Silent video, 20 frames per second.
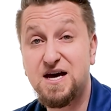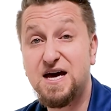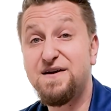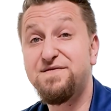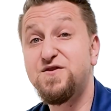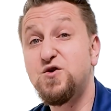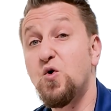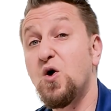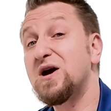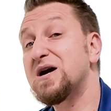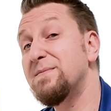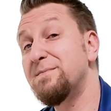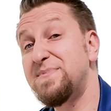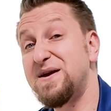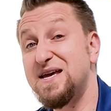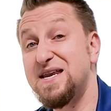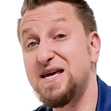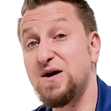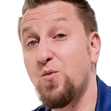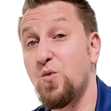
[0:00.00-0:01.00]
If you are
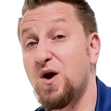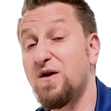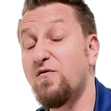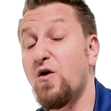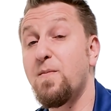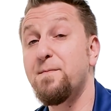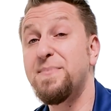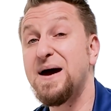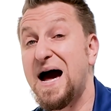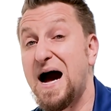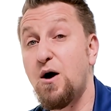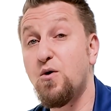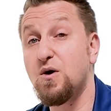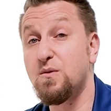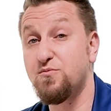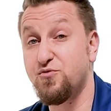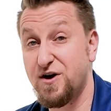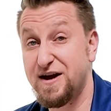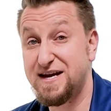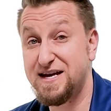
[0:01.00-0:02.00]
competing in one of our power
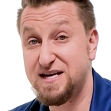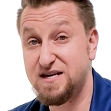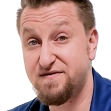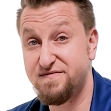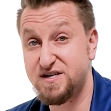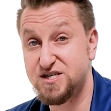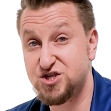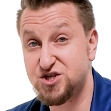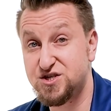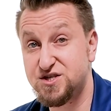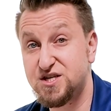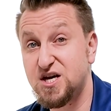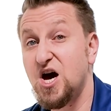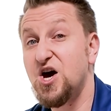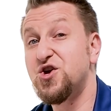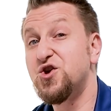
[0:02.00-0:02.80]
braking divisions,